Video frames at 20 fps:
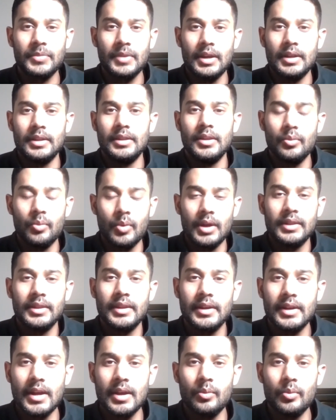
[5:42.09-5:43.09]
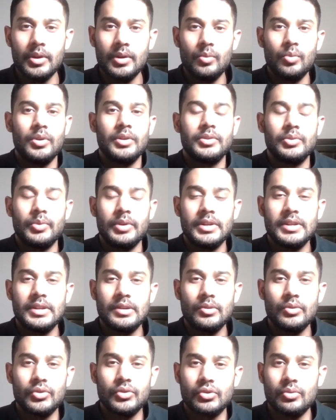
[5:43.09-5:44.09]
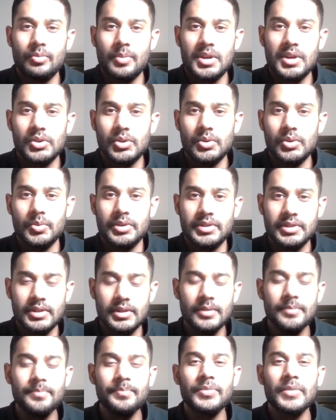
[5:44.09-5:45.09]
And the one that I went was very close to my university.